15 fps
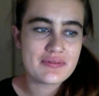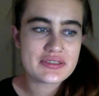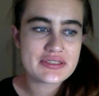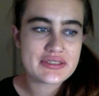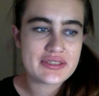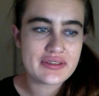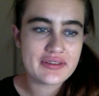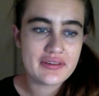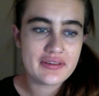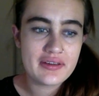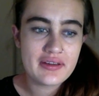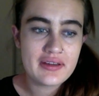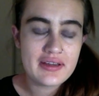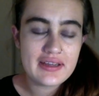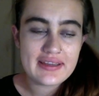So
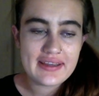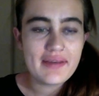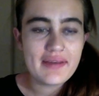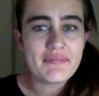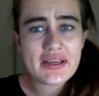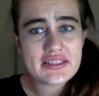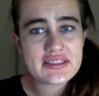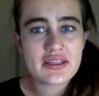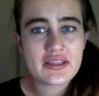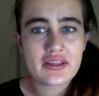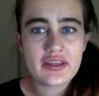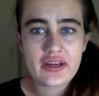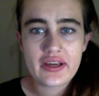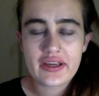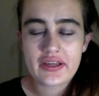yeah,
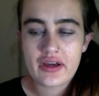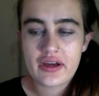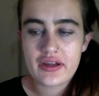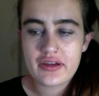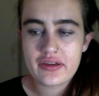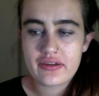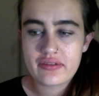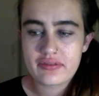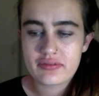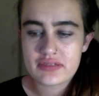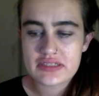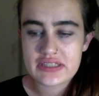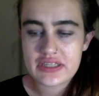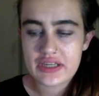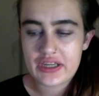basically I kind of
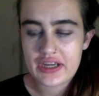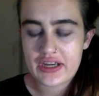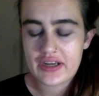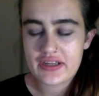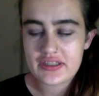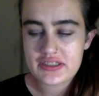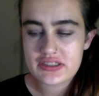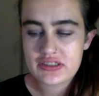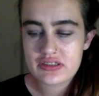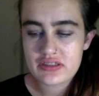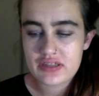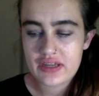was in a cast.